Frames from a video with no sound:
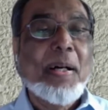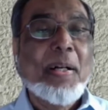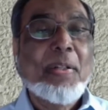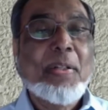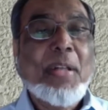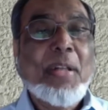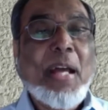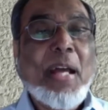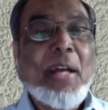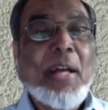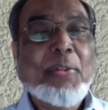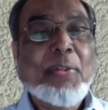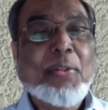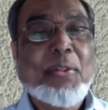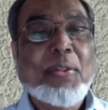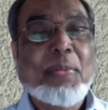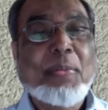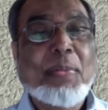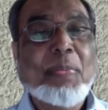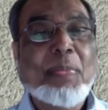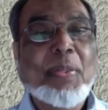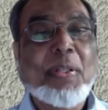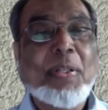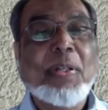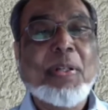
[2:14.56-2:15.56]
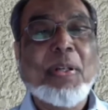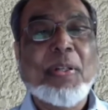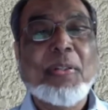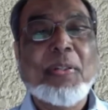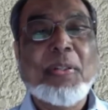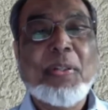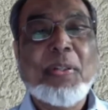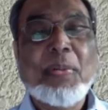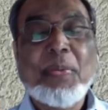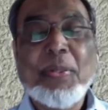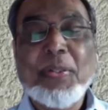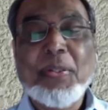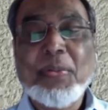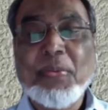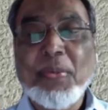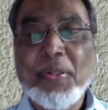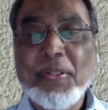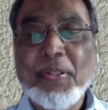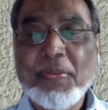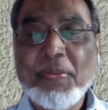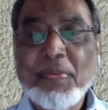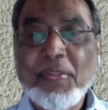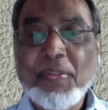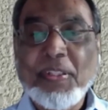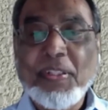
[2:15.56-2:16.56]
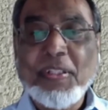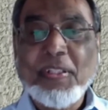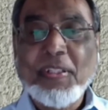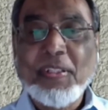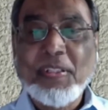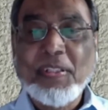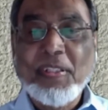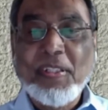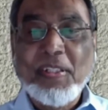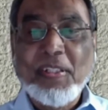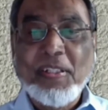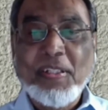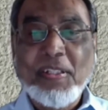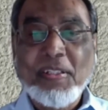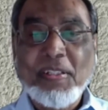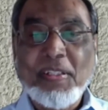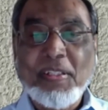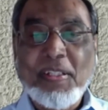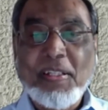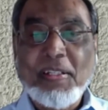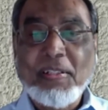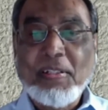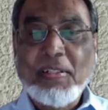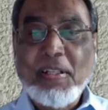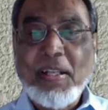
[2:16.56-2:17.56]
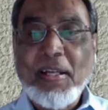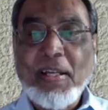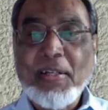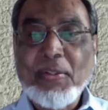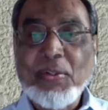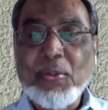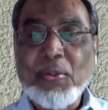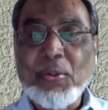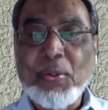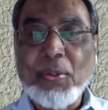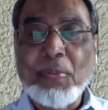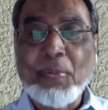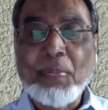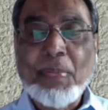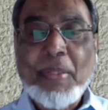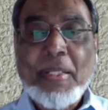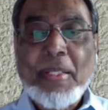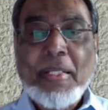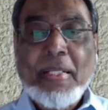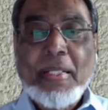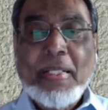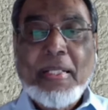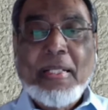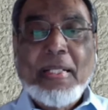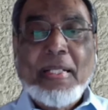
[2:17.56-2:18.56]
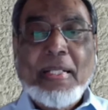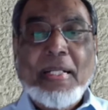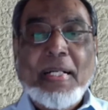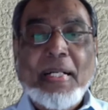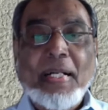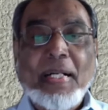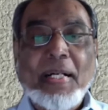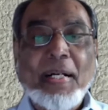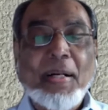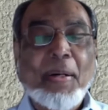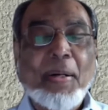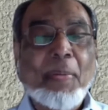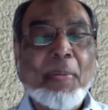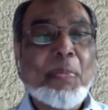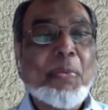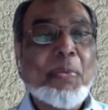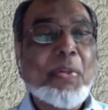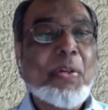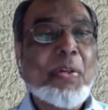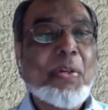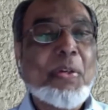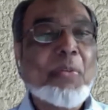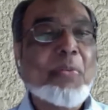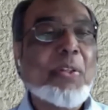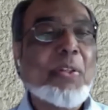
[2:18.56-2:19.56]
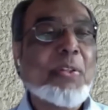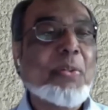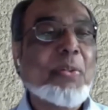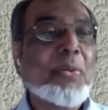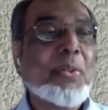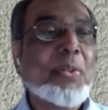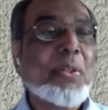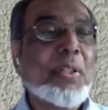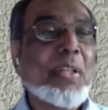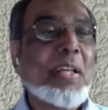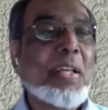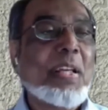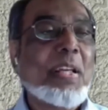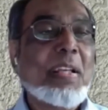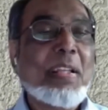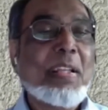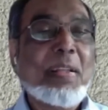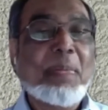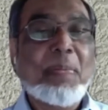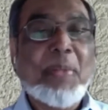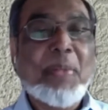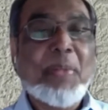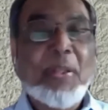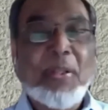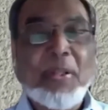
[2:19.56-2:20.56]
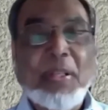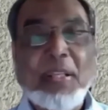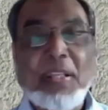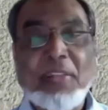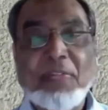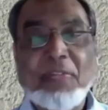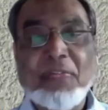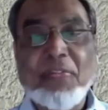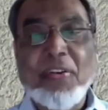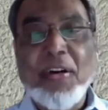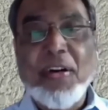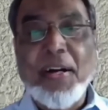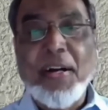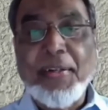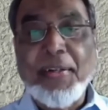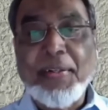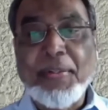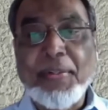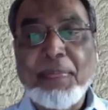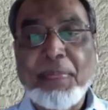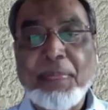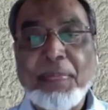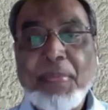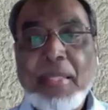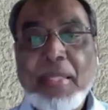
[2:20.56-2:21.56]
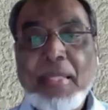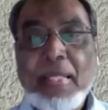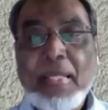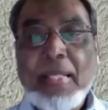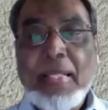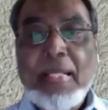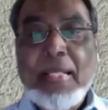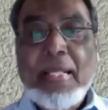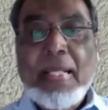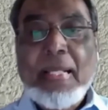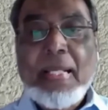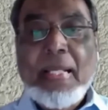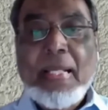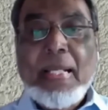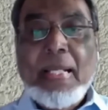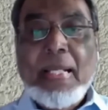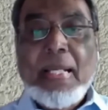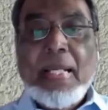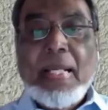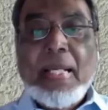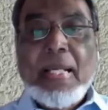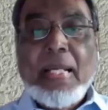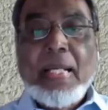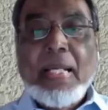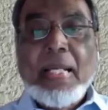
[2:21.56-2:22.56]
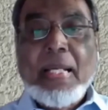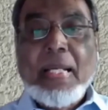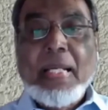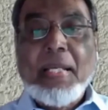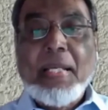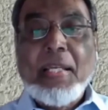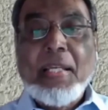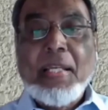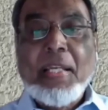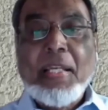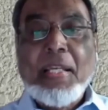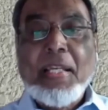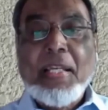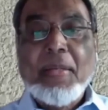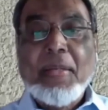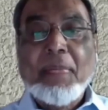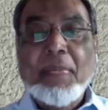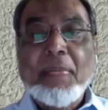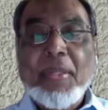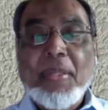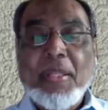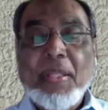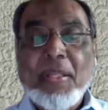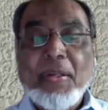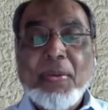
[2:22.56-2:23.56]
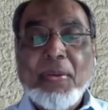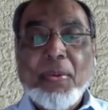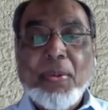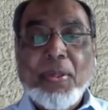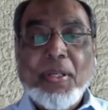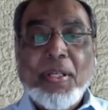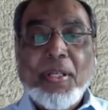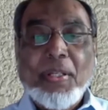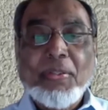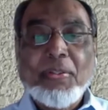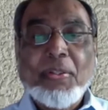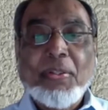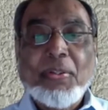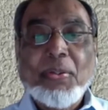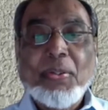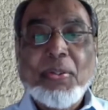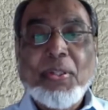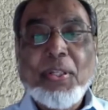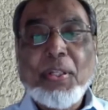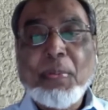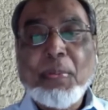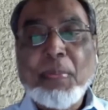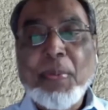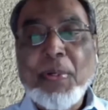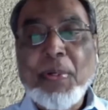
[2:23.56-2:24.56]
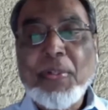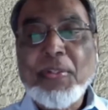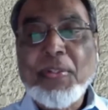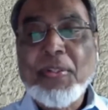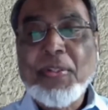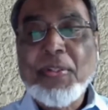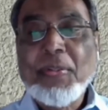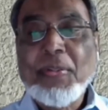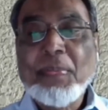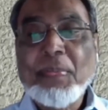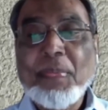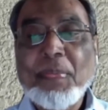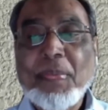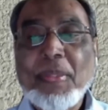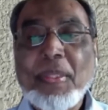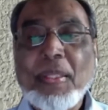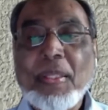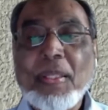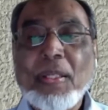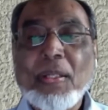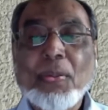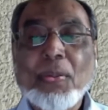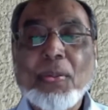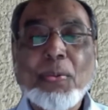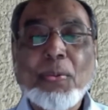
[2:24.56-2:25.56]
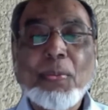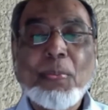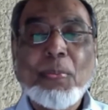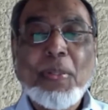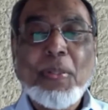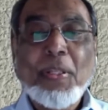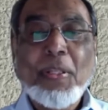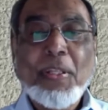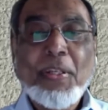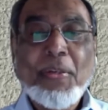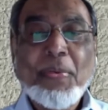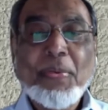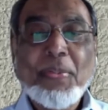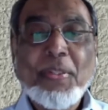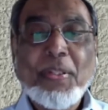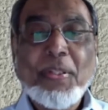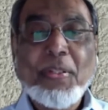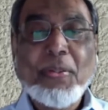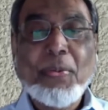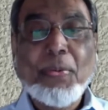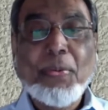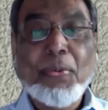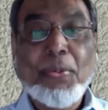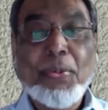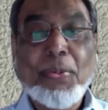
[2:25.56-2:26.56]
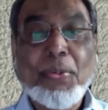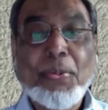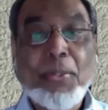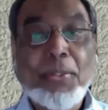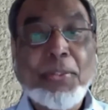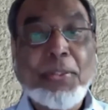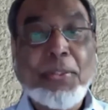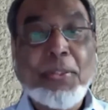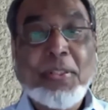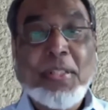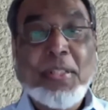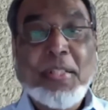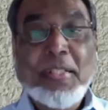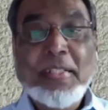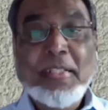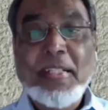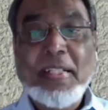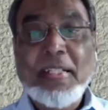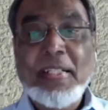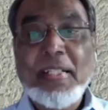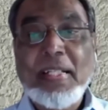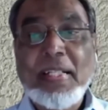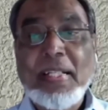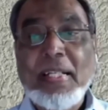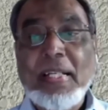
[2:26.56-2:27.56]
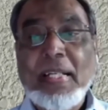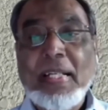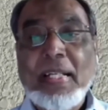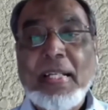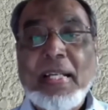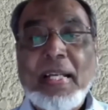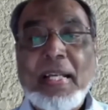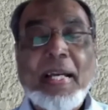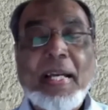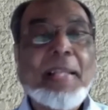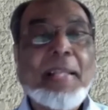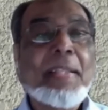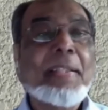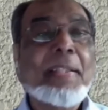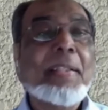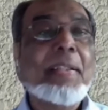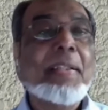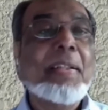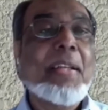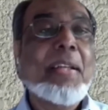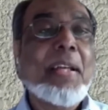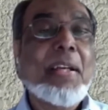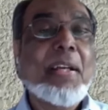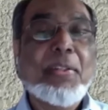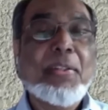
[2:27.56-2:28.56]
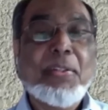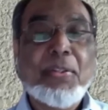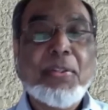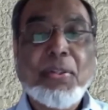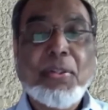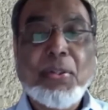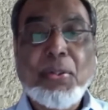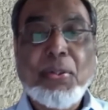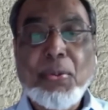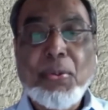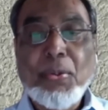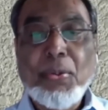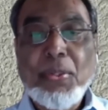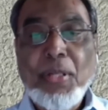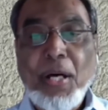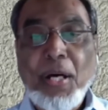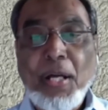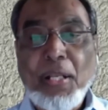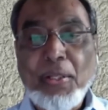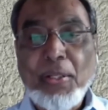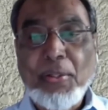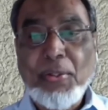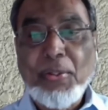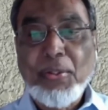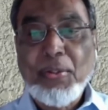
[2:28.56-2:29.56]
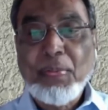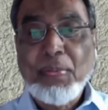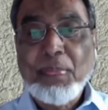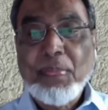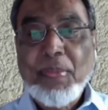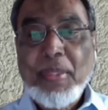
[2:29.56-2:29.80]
attached because he was one of the intellectual which we rarely find. He is a unique person who believes in original thinking and creates new knowledge.